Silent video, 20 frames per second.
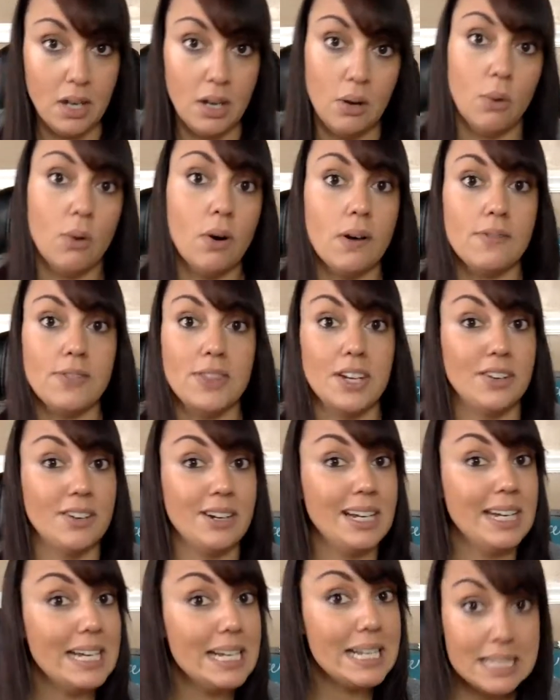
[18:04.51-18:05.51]
Or if
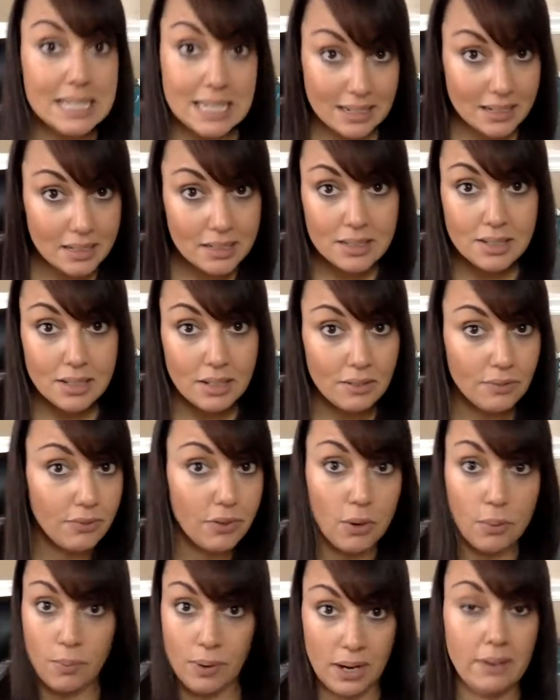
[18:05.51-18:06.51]
there isn't
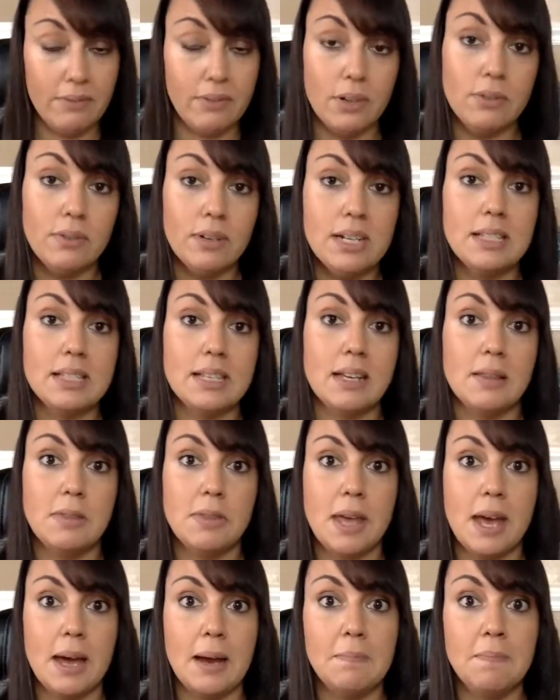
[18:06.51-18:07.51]
for whatever reason,
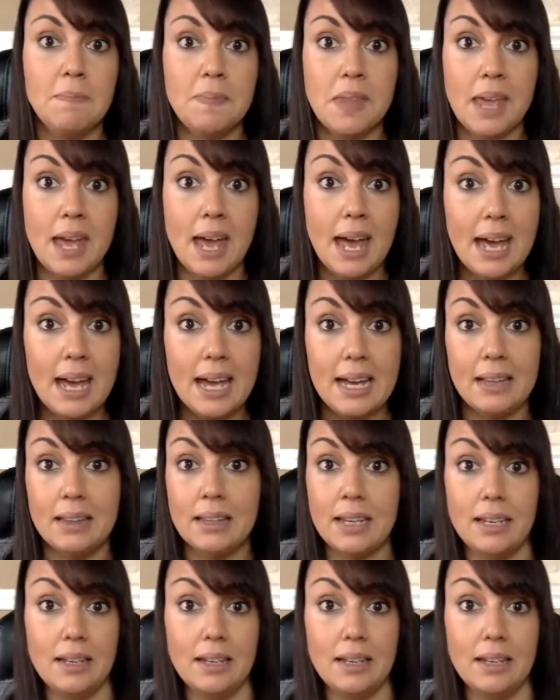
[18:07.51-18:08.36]
then hey,